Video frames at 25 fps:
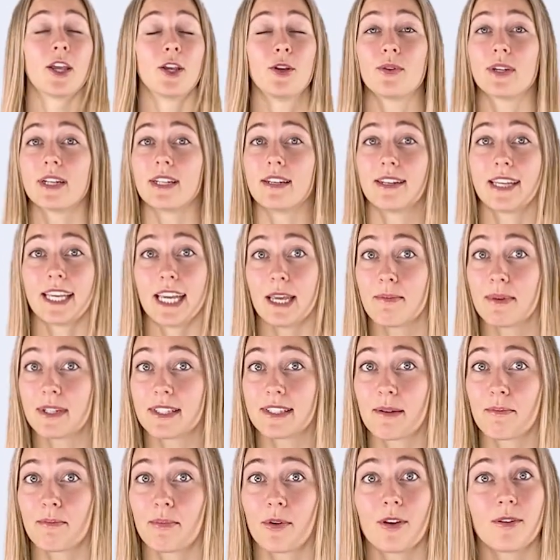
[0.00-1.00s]
You can keep
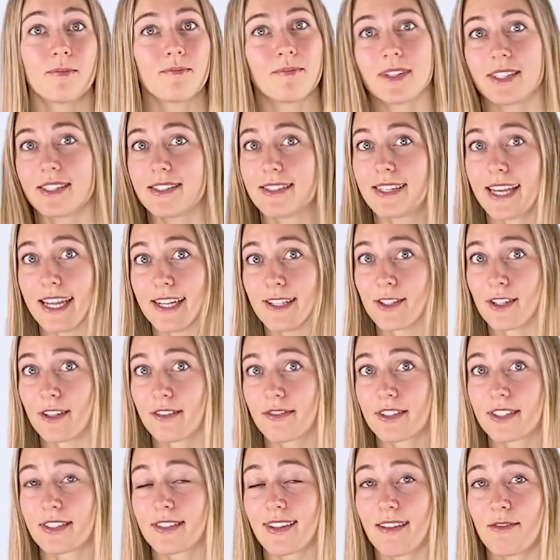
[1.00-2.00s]
it simple, stay
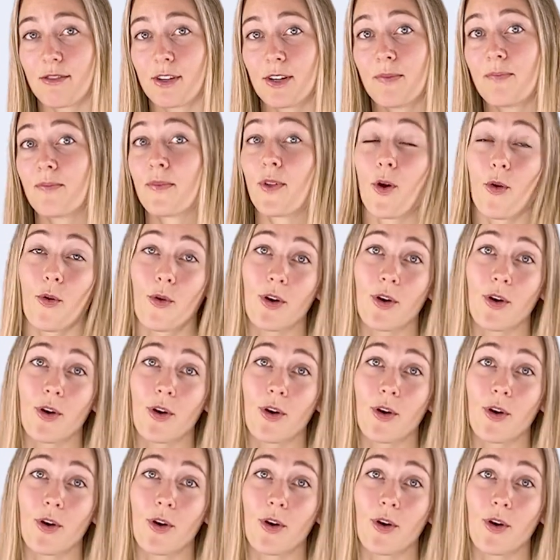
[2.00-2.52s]
surface level,